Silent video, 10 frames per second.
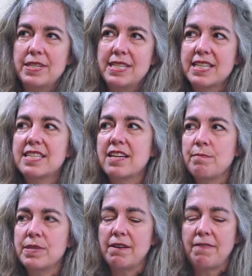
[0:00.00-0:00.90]

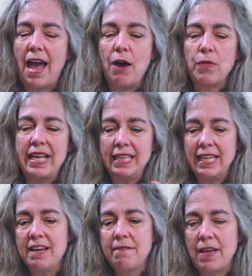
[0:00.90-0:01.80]
systems of how they
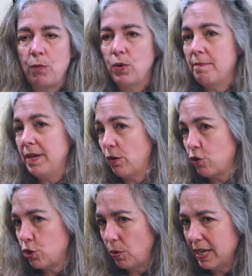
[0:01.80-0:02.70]
live that wouldn't be their
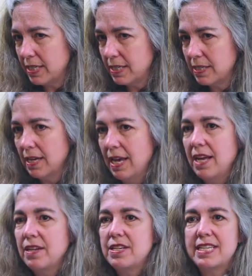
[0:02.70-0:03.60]
choice,
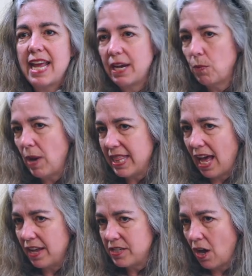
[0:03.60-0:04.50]
to take away
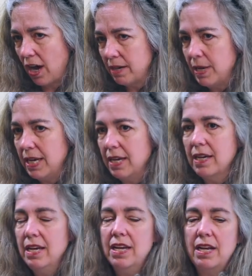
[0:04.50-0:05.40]
that autonomy,
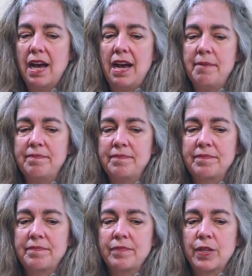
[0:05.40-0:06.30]
um,
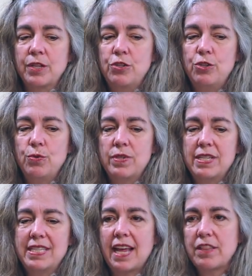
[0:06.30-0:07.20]
to
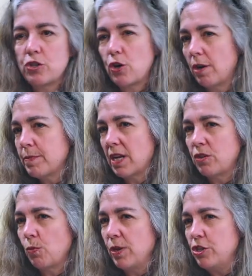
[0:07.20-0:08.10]
set the terms
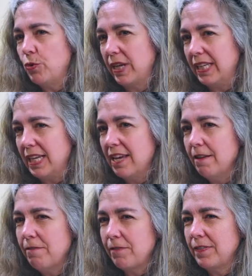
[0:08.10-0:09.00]
under which you can
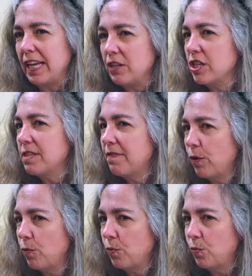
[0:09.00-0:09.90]
live, like just
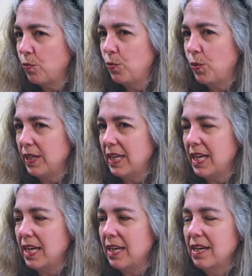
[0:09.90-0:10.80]
feel
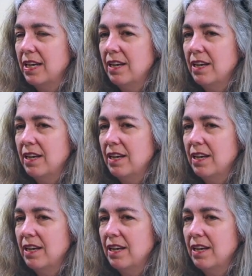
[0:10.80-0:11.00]
really